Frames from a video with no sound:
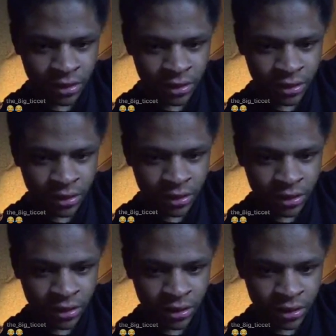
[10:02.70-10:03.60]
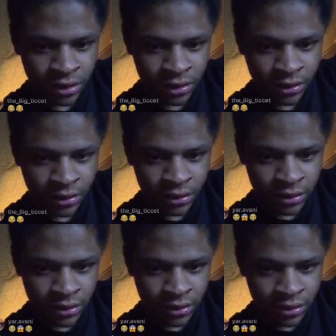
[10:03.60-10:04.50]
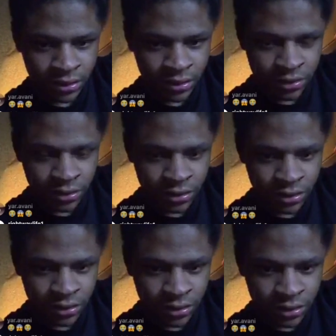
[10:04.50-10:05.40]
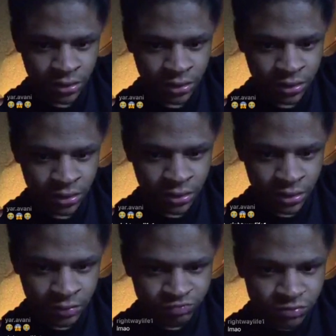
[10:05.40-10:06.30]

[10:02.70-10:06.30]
No one is speaking in this clip.